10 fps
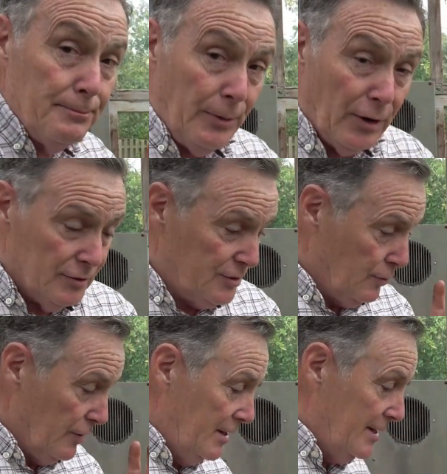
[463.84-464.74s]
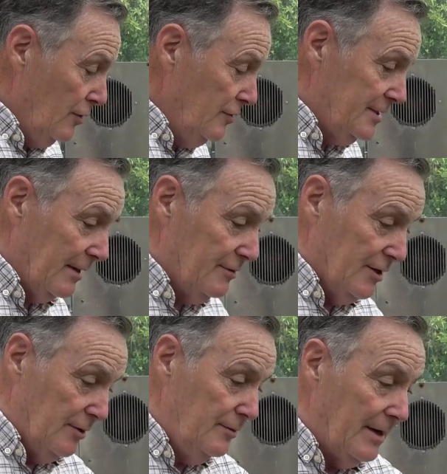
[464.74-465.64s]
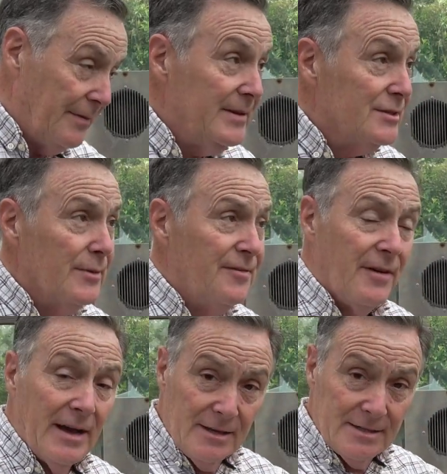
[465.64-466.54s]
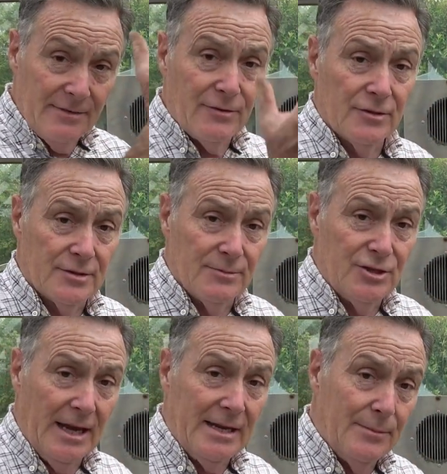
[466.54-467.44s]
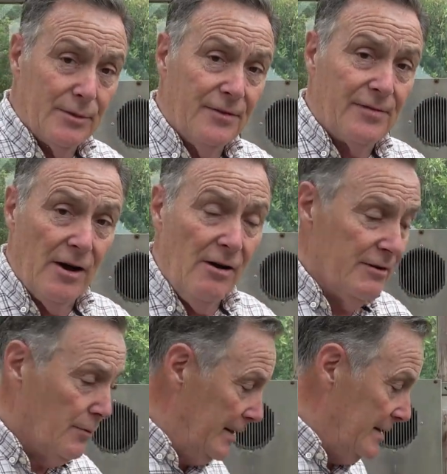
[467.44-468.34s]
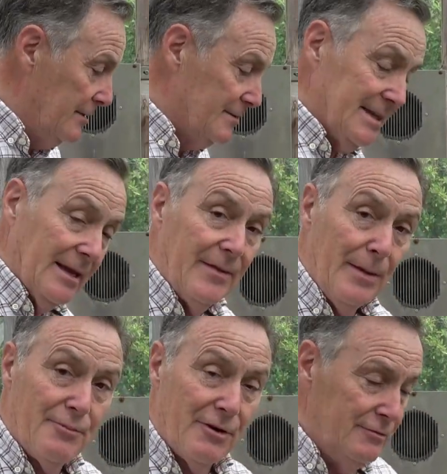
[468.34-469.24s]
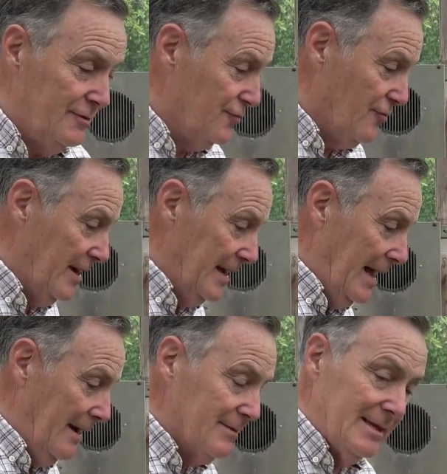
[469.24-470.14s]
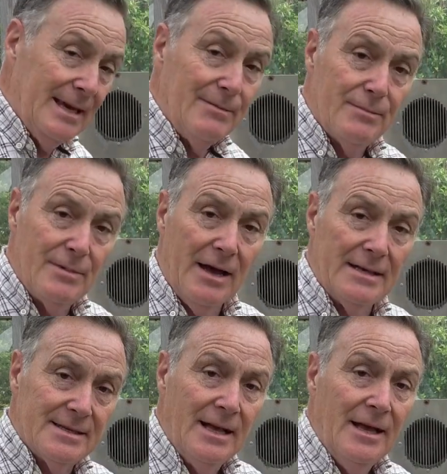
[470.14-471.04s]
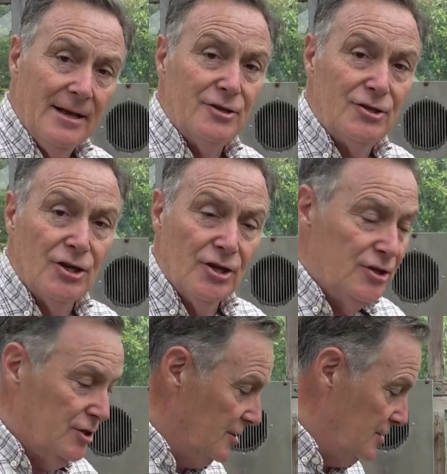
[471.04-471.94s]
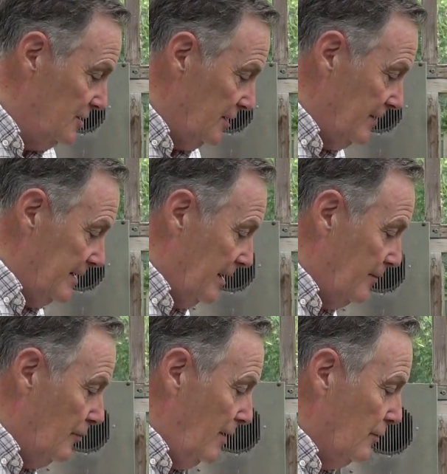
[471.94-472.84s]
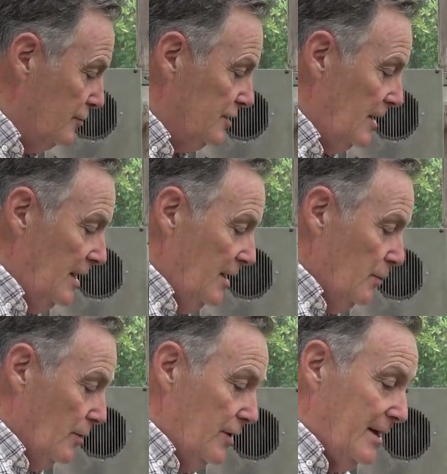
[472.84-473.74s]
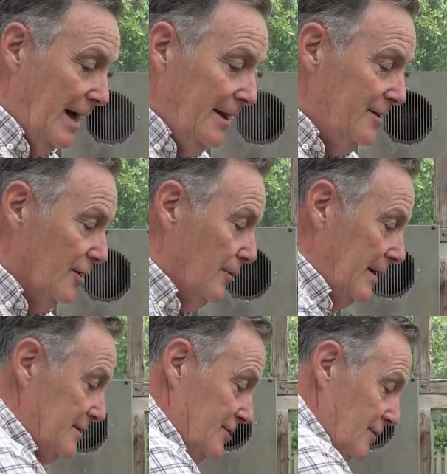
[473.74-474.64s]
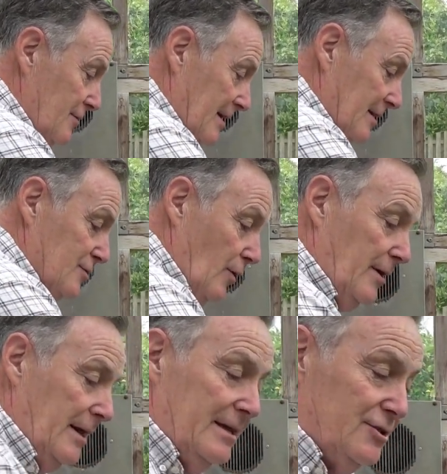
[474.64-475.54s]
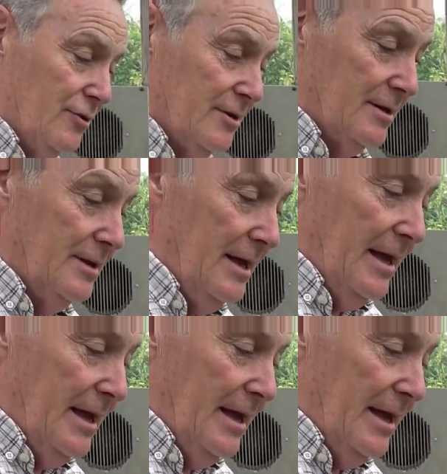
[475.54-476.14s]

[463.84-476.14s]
But what you can also do, and this will be fine because I've got some shading, but if they are on a windowsill and they're prone to drying out, to keep them nice and turgid and so they don't wilt, what you can do is two things. One is you can